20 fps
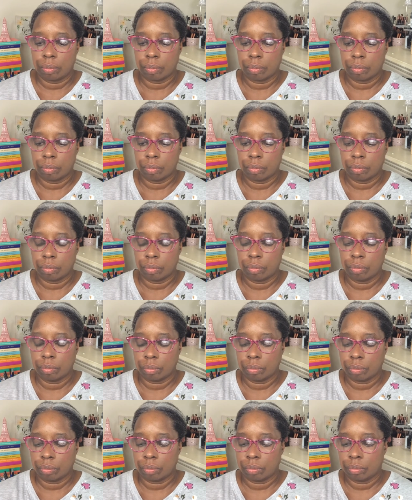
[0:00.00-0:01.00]

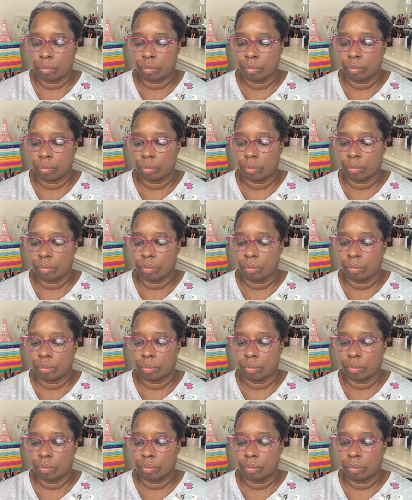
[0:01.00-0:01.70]
[no speech]